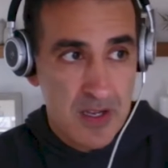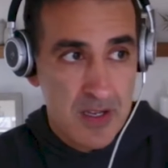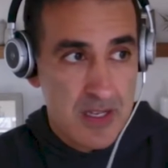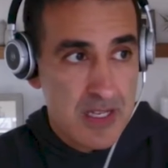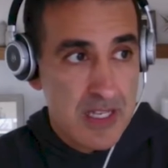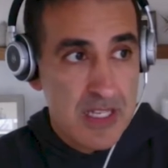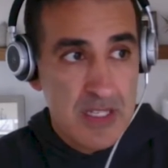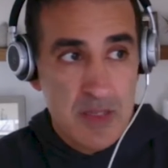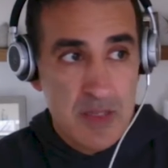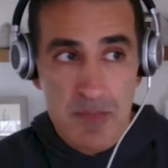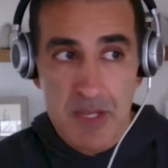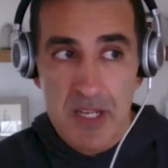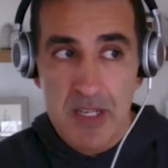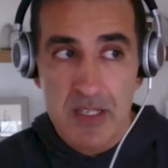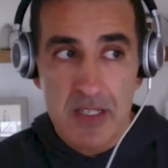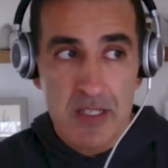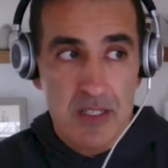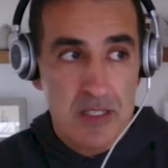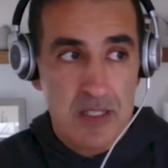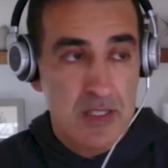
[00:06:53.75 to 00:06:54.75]

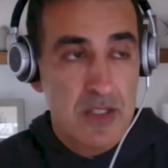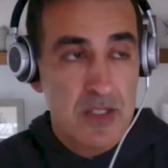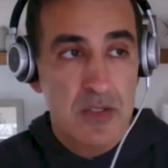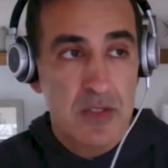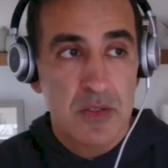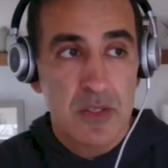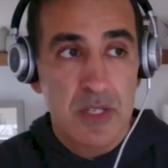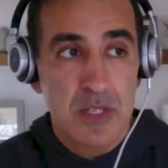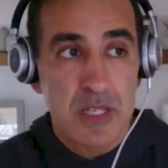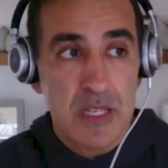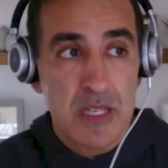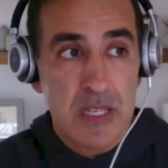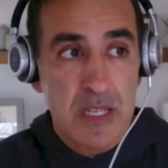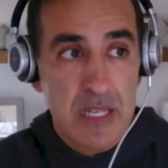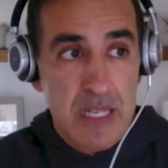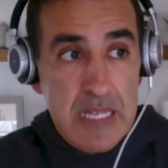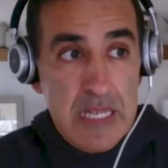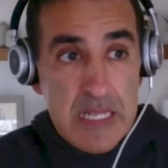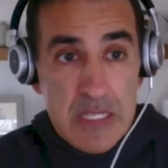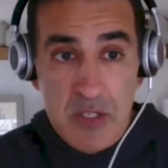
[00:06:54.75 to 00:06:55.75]
independent, so
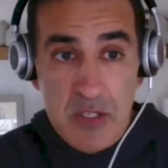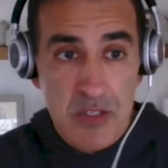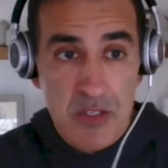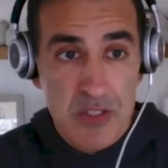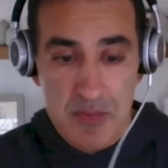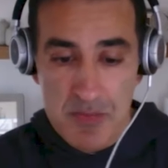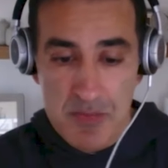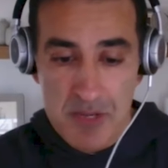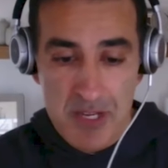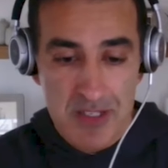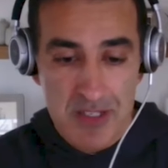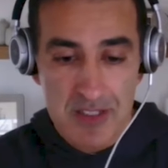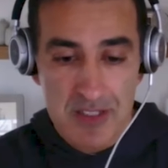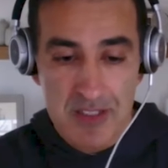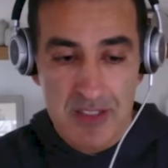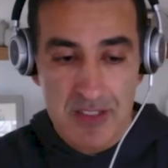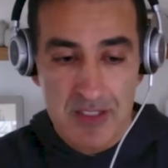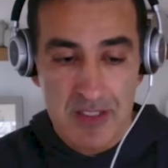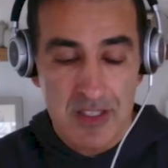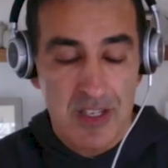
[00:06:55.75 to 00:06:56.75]

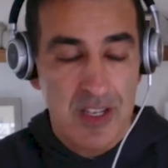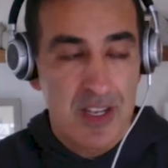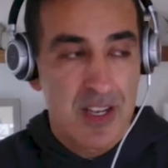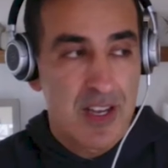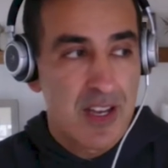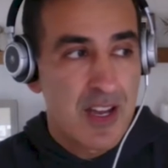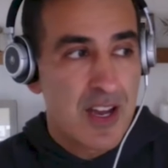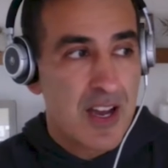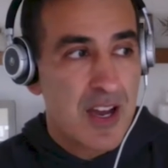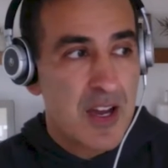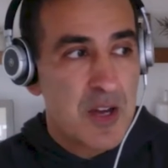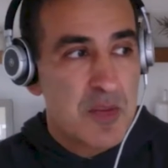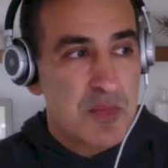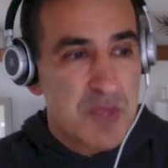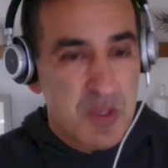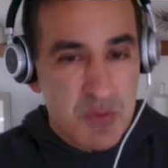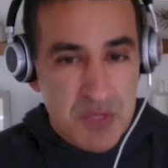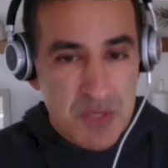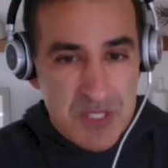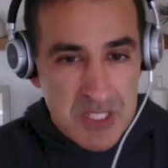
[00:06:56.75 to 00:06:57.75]
interdependent.
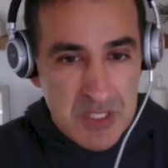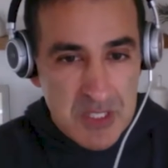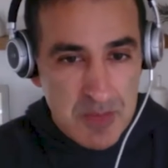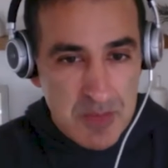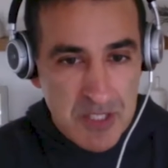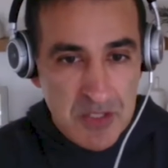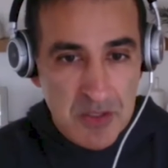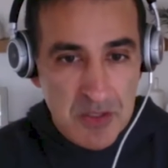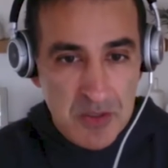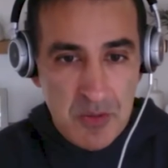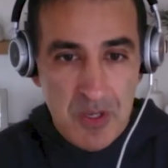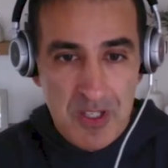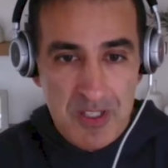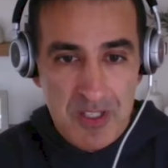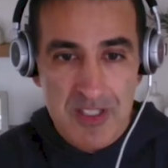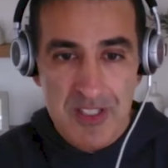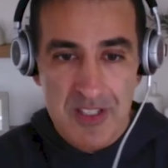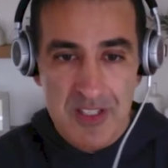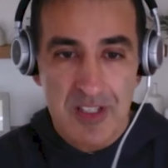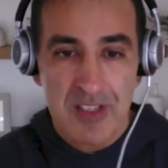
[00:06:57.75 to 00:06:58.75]
There was a special
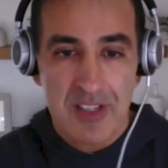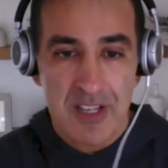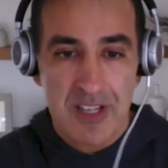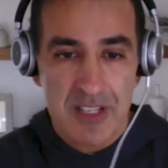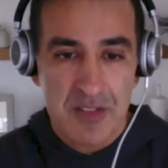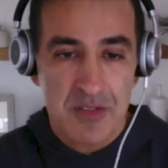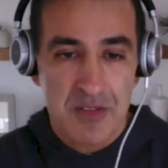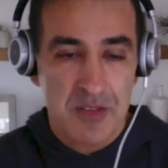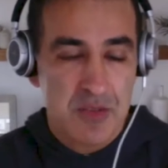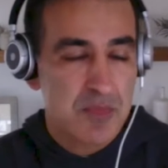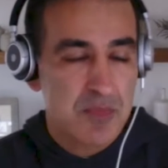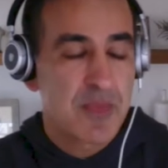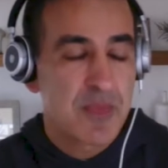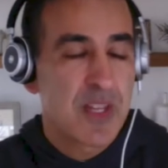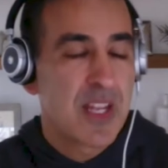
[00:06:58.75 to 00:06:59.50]
quality to the classroom.